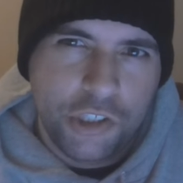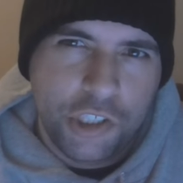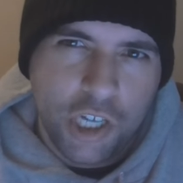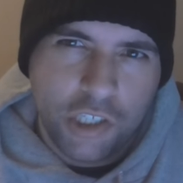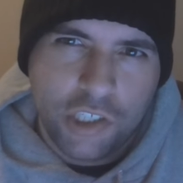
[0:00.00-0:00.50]
They're
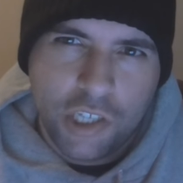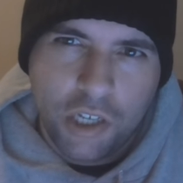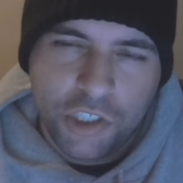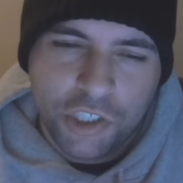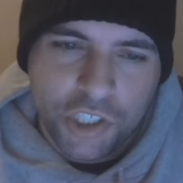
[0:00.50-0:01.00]
just
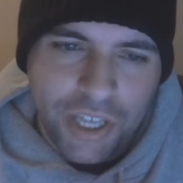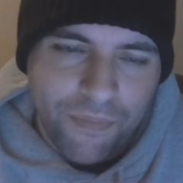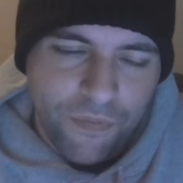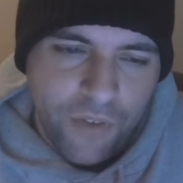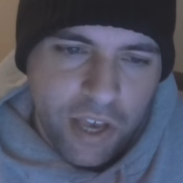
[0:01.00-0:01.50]
touching
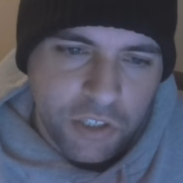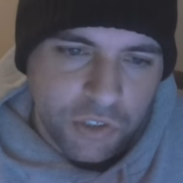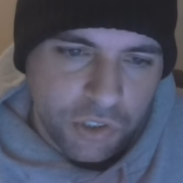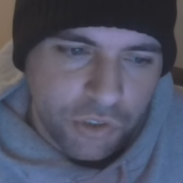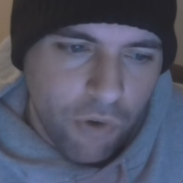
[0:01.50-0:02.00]

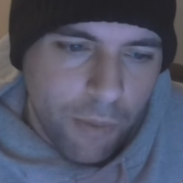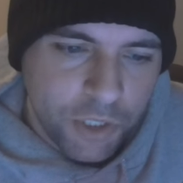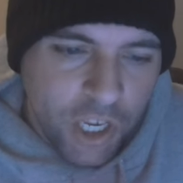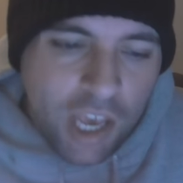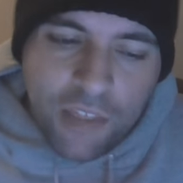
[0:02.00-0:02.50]
7,000
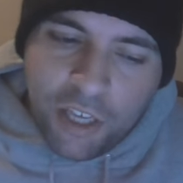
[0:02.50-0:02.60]
subscribers.